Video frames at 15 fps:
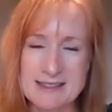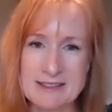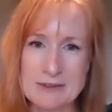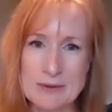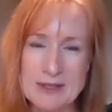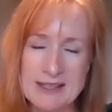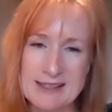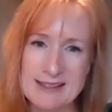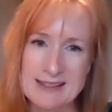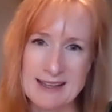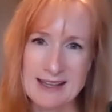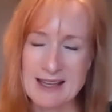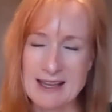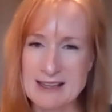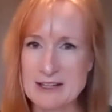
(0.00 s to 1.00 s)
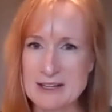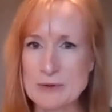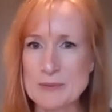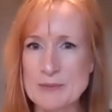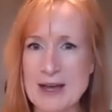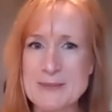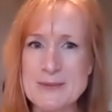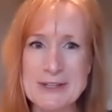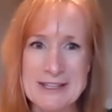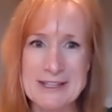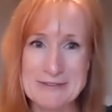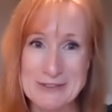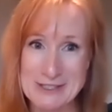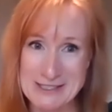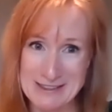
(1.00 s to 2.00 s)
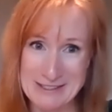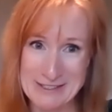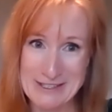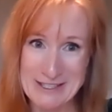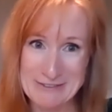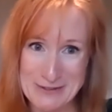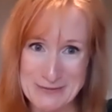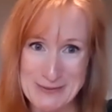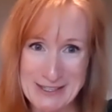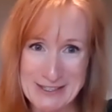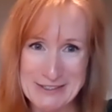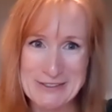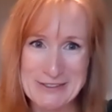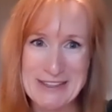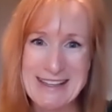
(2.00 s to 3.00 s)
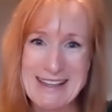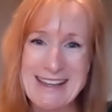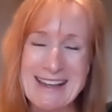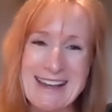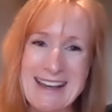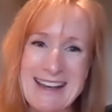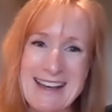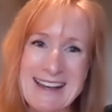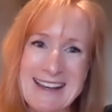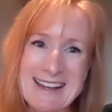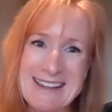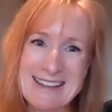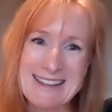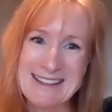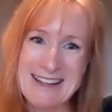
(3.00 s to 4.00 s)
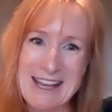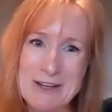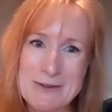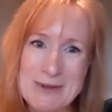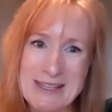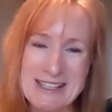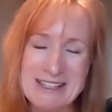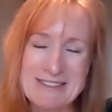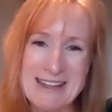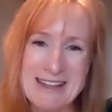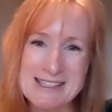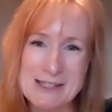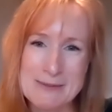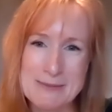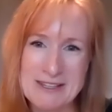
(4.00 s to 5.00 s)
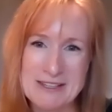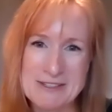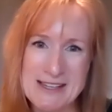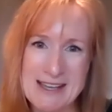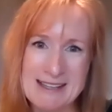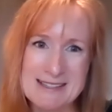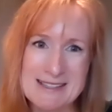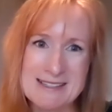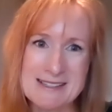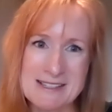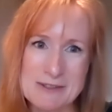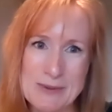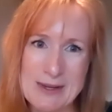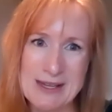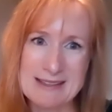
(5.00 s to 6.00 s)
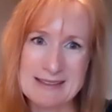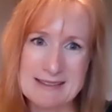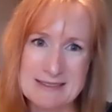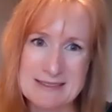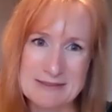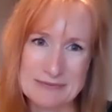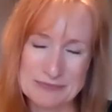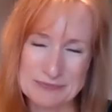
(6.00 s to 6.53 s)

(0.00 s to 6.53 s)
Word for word: You know, I, I know I'm looking forward to learning from you uh, on how we can advance some of those asks as well.